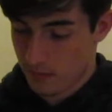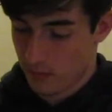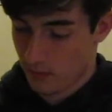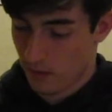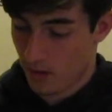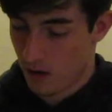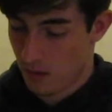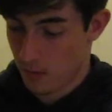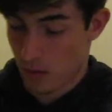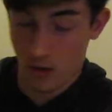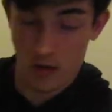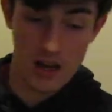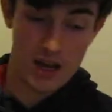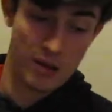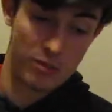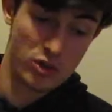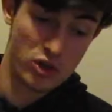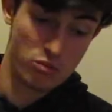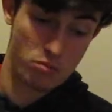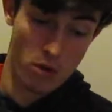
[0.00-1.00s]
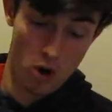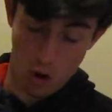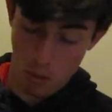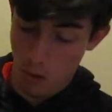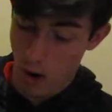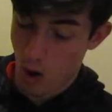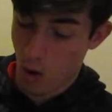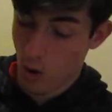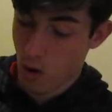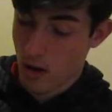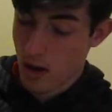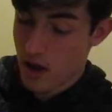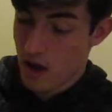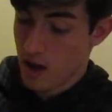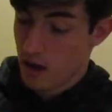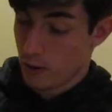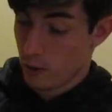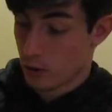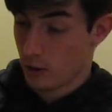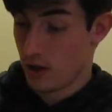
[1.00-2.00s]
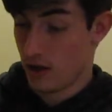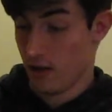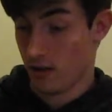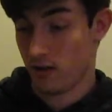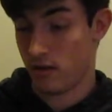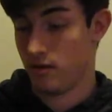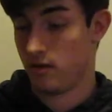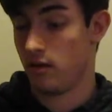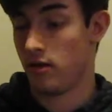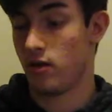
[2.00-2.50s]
Her name is Momo. She is